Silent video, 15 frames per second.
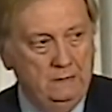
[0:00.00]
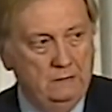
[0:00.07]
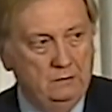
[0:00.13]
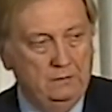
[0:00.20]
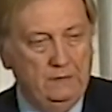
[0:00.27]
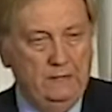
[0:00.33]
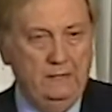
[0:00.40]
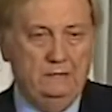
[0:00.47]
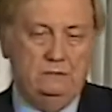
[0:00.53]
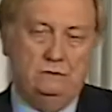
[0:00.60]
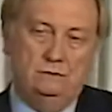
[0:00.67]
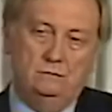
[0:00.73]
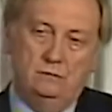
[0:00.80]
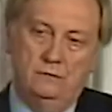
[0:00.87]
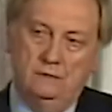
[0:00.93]
Well, the answer
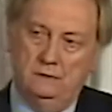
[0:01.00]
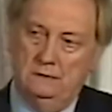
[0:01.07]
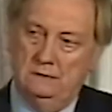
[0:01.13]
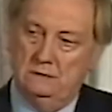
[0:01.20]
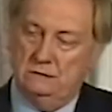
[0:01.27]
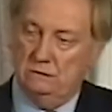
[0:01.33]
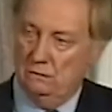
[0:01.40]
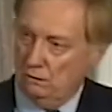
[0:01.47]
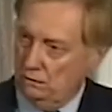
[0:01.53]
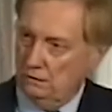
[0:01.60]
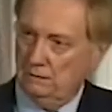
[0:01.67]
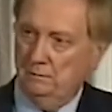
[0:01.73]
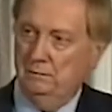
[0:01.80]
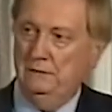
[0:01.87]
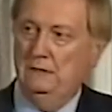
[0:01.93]
really is to look
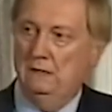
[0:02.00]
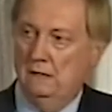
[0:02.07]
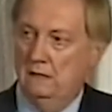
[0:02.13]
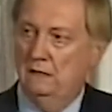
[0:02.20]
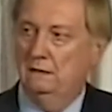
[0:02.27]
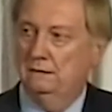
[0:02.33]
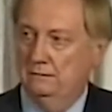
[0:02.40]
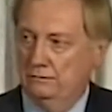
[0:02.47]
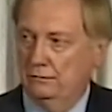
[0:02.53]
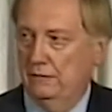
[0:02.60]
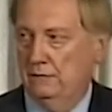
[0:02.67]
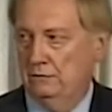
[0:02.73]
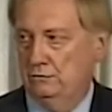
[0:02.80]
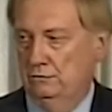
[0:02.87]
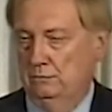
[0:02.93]
beyond the
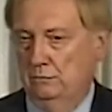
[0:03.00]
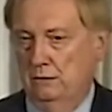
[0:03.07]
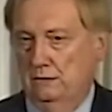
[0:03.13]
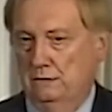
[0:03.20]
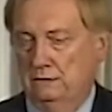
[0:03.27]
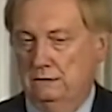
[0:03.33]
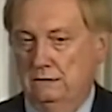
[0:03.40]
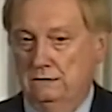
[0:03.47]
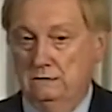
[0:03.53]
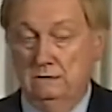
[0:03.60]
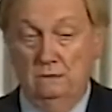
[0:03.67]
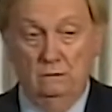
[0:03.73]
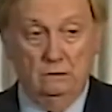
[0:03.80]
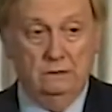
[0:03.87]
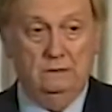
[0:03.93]
fracturing process
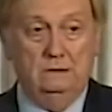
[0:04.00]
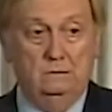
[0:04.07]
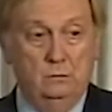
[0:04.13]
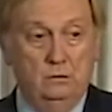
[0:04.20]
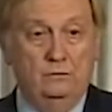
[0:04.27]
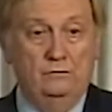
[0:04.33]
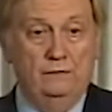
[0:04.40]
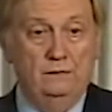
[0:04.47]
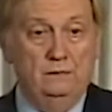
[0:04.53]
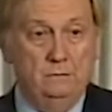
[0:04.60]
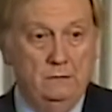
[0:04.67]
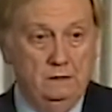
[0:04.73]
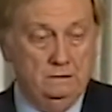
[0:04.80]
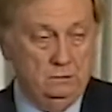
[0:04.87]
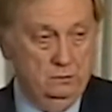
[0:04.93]
and look at the more
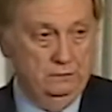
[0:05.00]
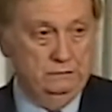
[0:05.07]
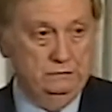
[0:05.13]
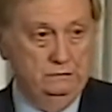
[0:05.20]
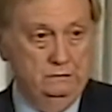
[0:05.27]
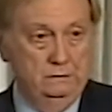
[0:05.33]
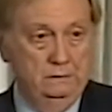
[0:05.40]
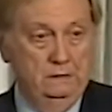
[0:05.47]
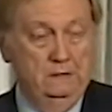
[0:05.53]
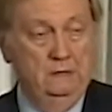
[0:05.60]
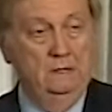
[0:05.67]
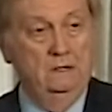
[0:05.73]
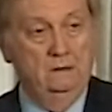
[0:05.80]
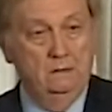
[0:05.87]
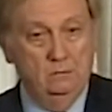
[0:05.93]
fundamental question,
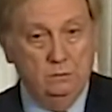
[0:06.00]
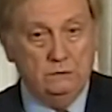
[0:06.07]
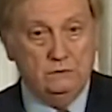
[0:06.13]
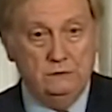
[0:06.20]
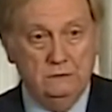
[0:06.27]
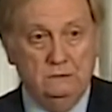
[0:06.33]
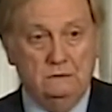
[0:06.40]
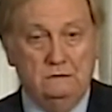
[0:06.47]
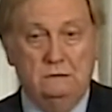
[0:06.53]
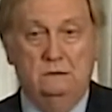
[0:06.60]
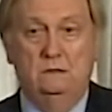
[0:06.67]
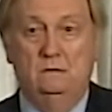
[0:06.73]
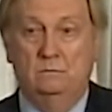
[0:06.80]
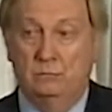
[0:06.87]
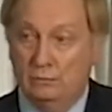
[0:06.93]
which is
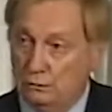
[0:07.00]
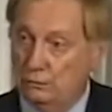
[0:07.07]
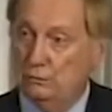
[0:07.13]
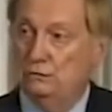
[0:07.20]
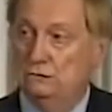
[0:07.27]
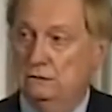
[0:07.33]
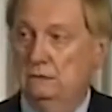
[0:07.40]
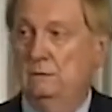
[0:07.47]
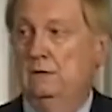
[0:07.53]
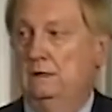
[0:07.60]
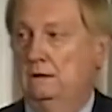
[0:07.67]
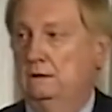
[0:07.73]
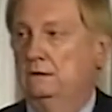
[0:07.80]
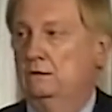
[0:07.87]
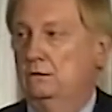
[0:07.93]
producing
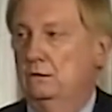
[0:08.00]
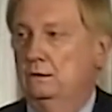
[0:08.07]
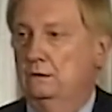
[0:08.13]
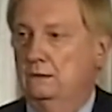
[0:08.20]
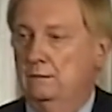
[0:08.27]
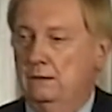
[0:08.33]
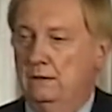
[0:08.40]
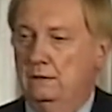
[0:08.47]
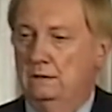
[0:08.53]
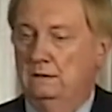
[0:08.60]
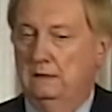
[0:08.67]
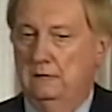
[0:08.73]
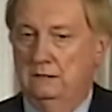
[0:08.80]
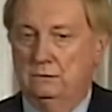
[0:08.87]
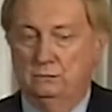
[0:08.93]
American oil and American
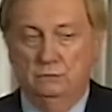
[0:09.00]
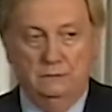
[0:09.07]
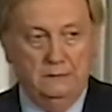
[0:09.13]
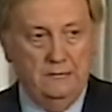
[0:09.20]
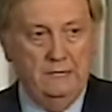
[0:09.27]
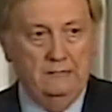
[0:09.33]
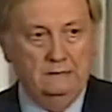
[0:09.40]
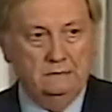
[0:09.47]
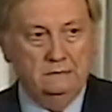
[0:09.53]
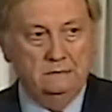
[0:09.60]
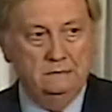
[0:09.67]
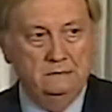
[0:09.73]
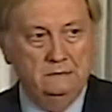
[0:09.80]
natural gas.